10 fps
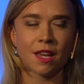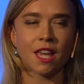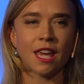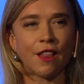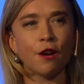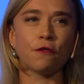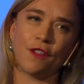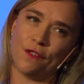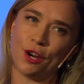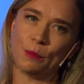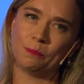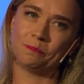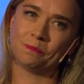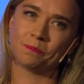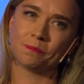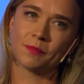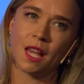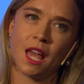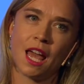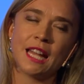Yellow fever,
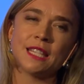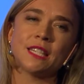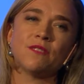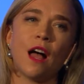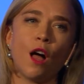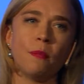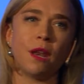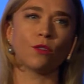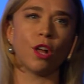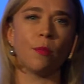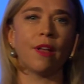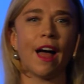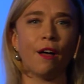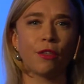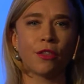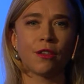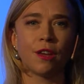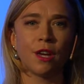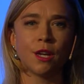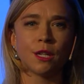hence the development of global health.
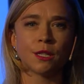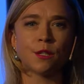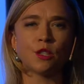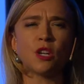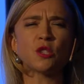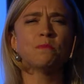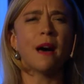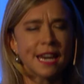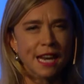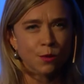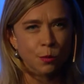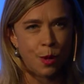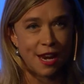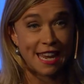So as much money as we're putting